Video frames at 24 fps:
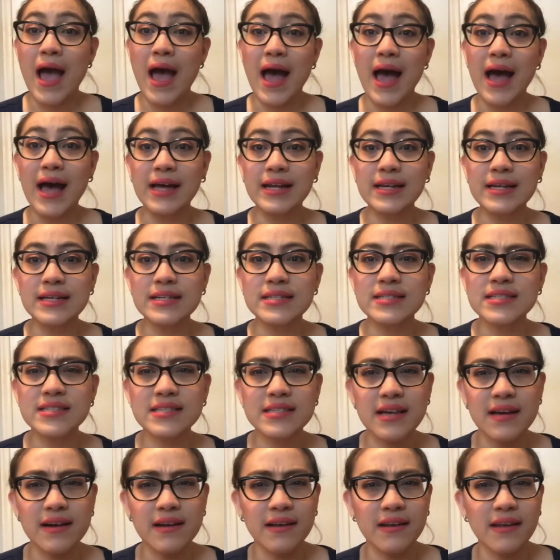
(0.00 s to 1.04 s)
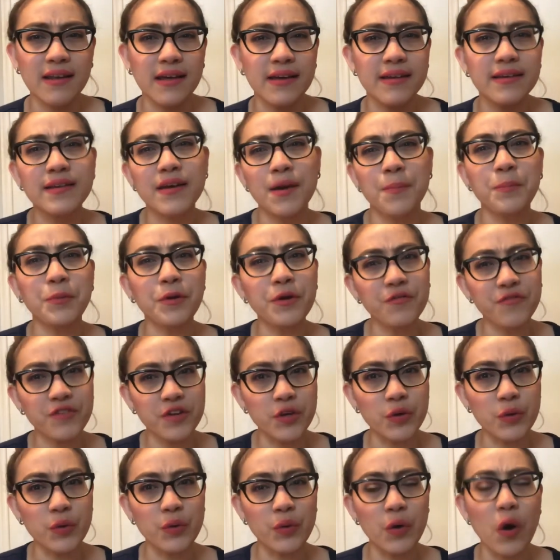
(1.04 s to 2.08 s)
and it's like a
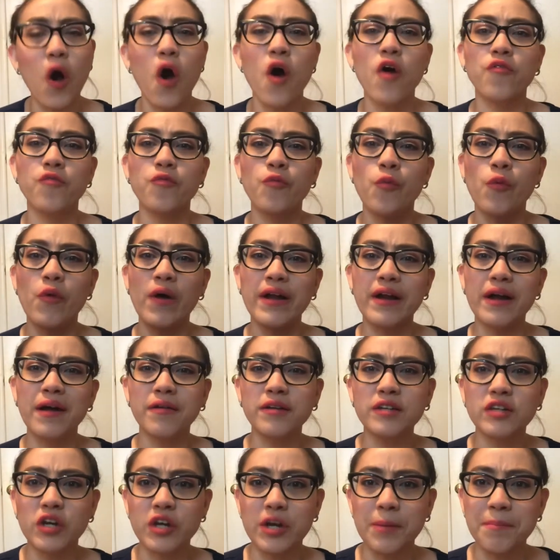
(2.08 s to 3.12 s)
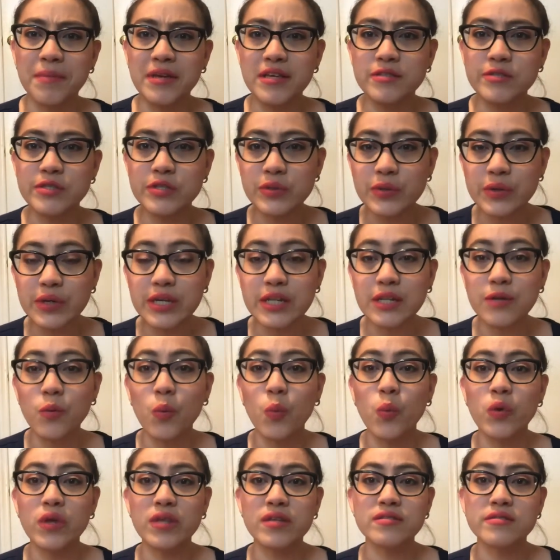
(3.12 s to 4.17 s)
preview of what I'm gonna be
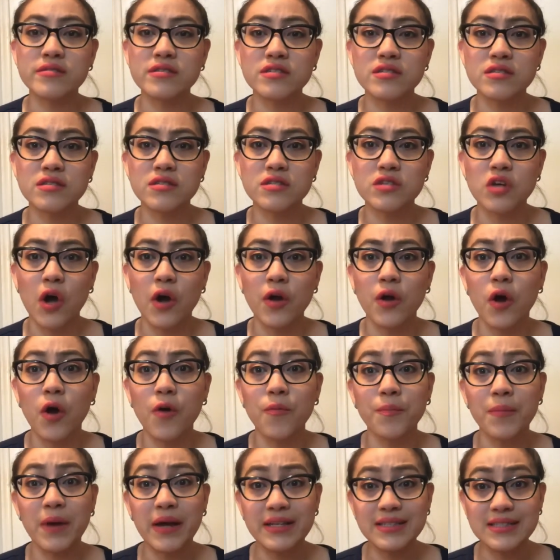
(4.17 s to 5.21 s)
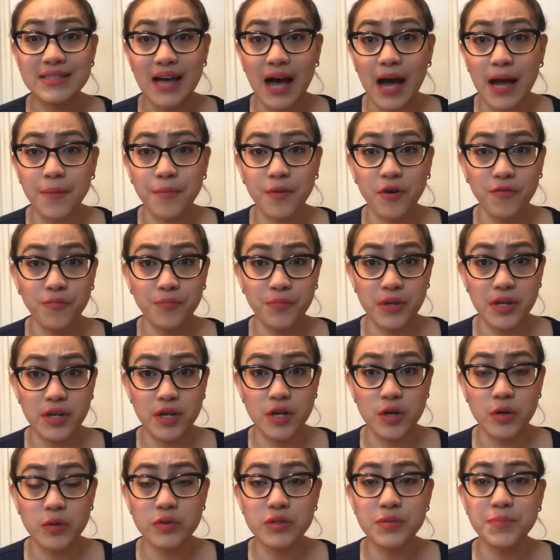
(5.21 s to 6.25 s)
doing with some of my type of
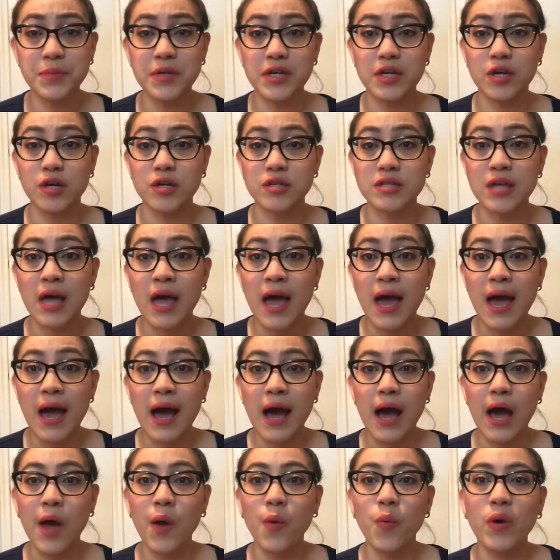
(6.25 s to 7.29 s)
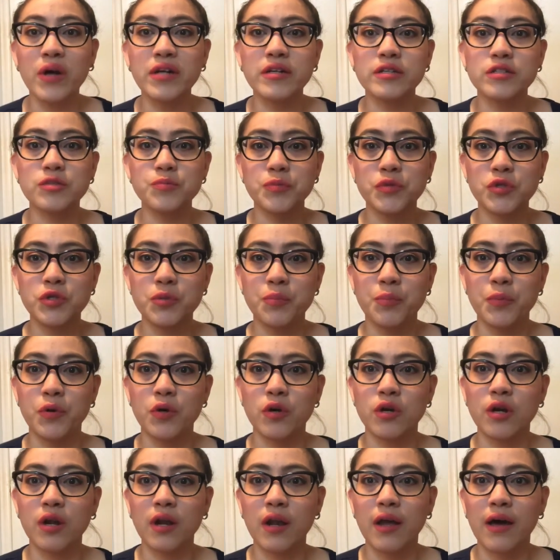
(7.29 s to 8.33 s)
videos, because I wanted to
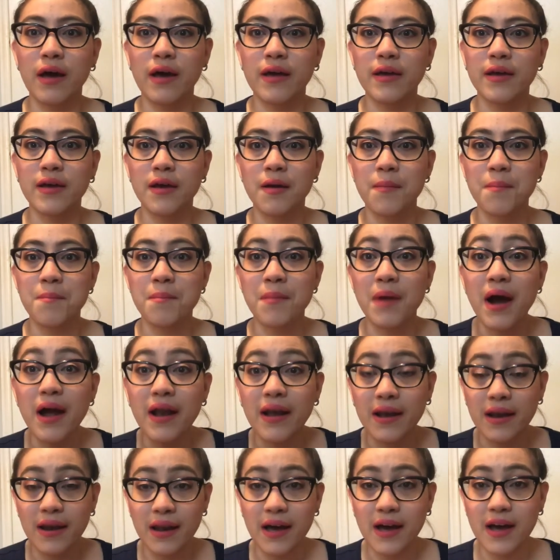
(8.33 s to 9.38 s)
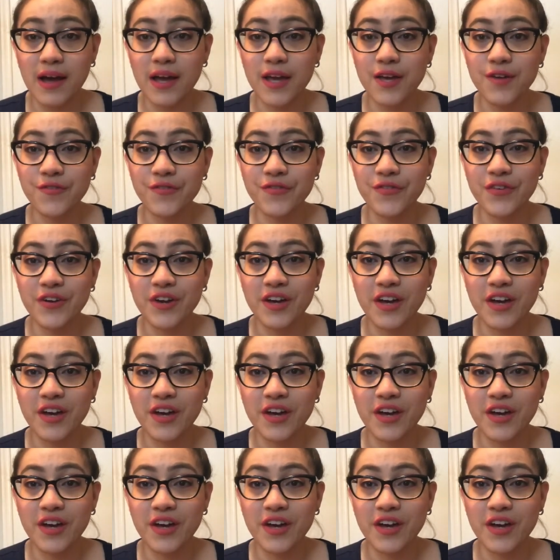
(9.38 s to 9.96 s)
put like my life